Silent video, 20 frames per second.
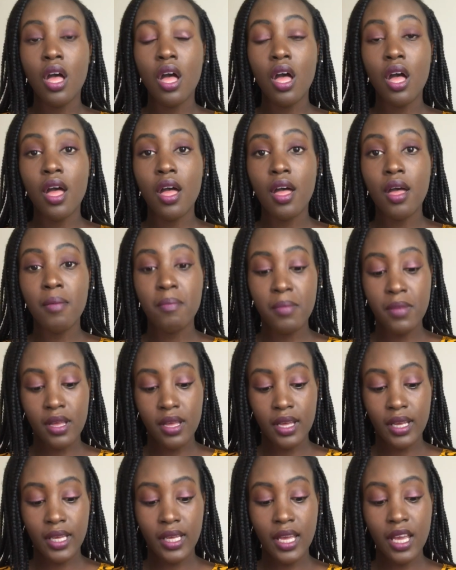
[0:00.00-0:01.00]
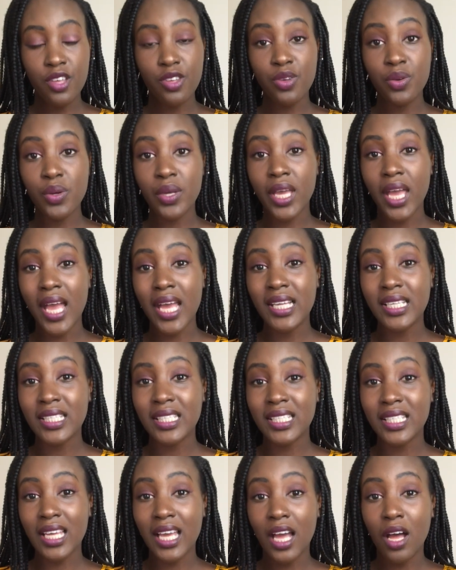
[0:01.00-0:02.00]
Can you
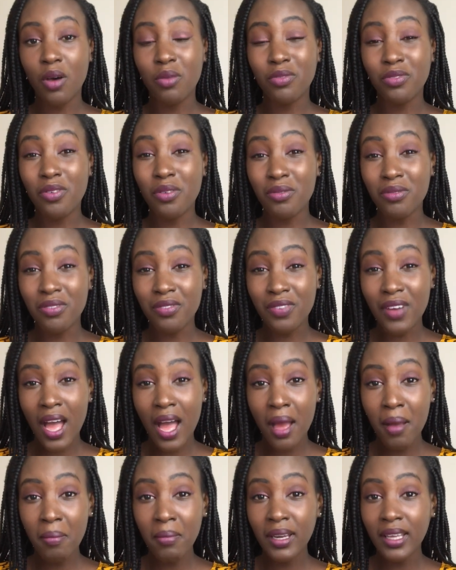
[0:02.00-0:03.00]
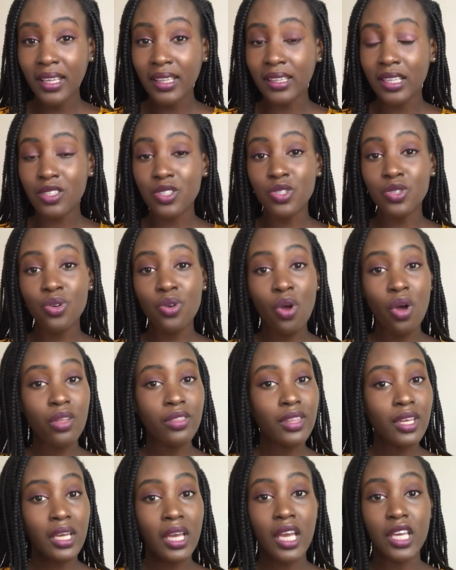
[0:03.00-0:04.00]
get help from family? That's not
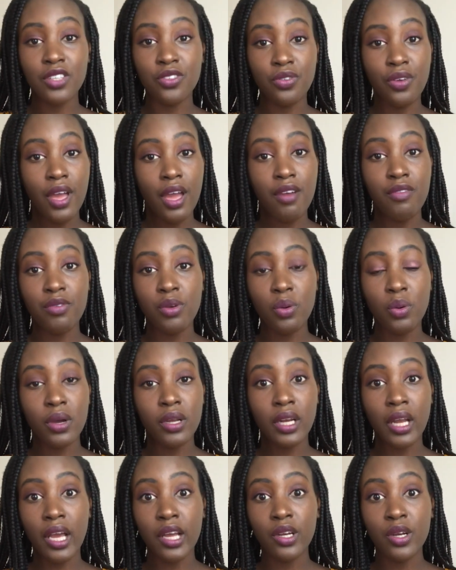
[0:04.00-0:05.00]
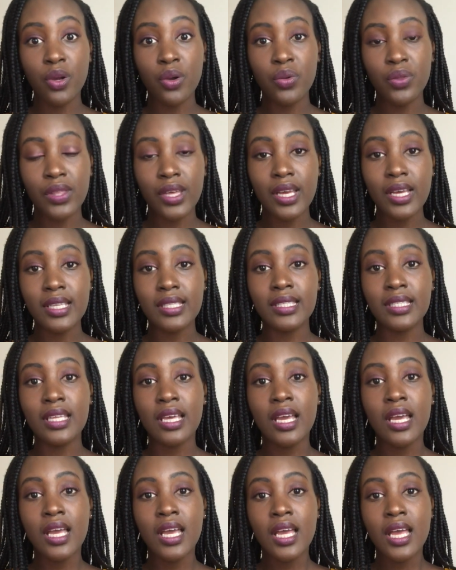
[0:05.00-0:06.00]
the case for everyone, I know this.
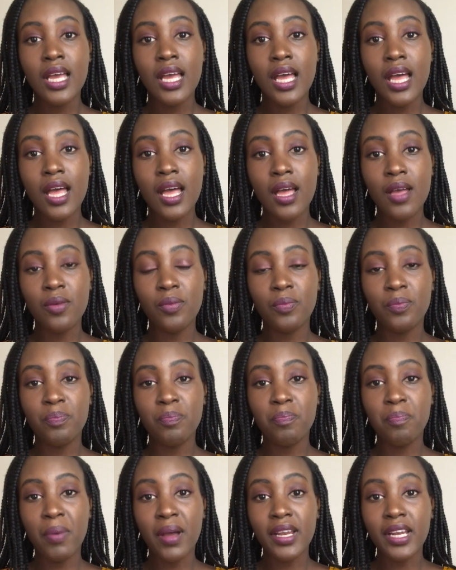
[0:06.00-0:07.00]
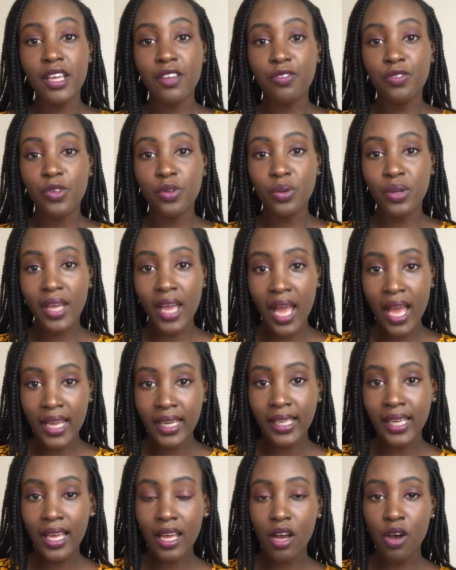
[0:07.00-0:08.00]
But if you
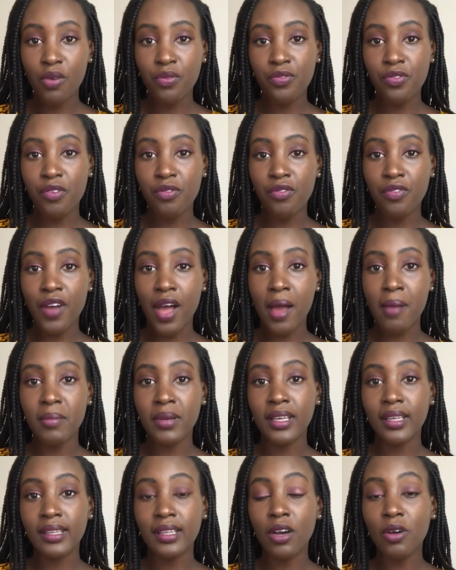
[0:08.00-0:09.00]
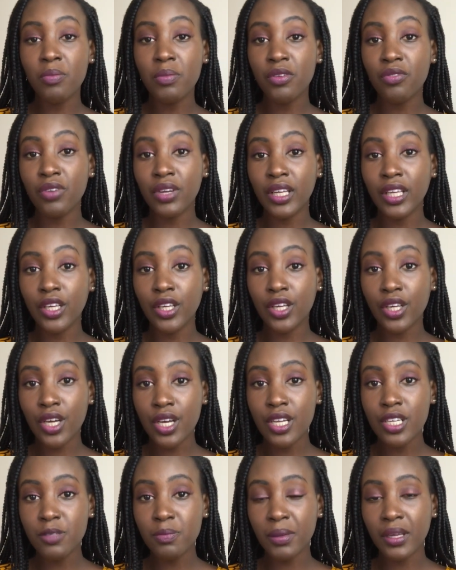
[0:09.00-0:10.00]
can get help from family, that would be really
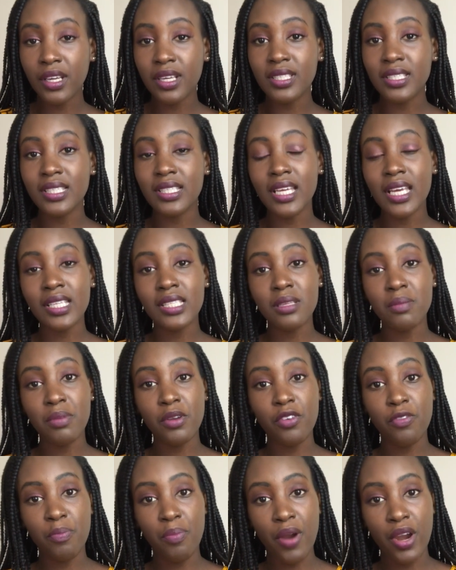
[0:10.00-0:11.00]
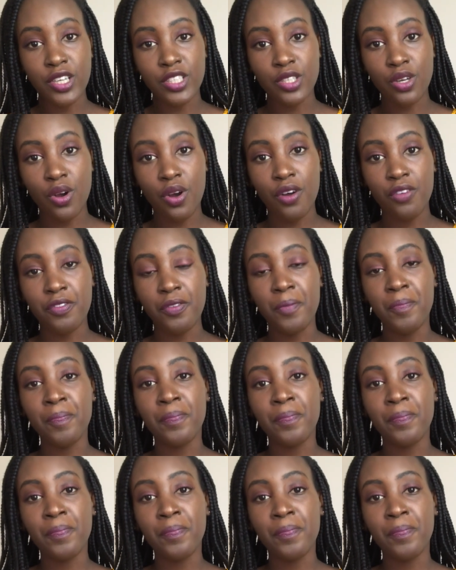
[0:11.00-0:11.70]
good because it takes a bit of pressure off.